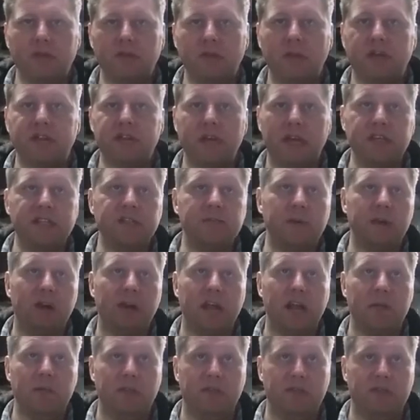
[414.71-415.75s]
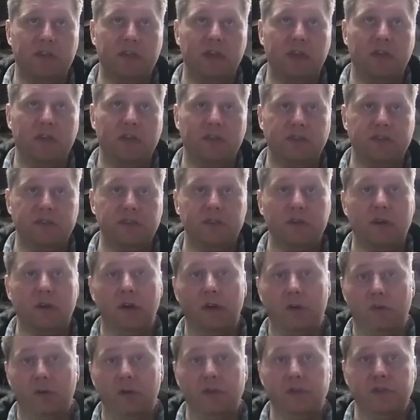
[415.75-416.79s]
So actually estimated ABV on this,
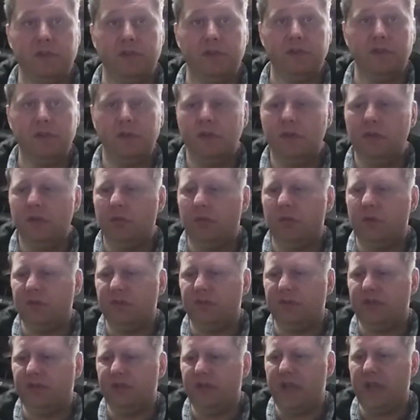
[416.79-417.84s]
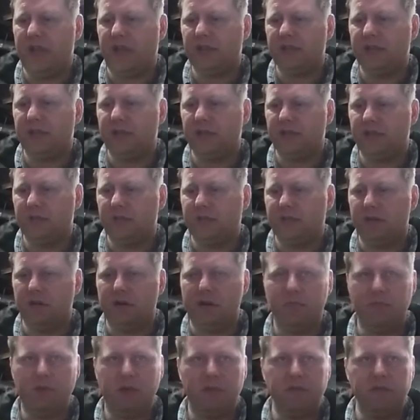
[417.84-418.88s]
sorry, was was six.
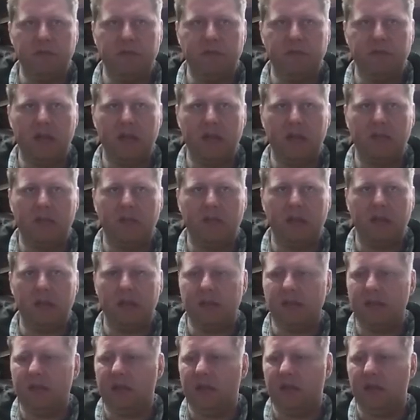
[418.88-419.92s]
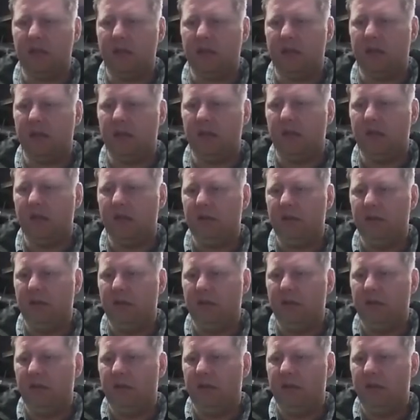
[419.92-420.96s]
Sorry, my mistake looking at the uh,
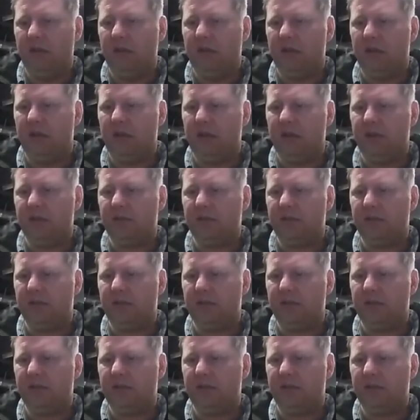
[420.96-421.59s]
thing at this.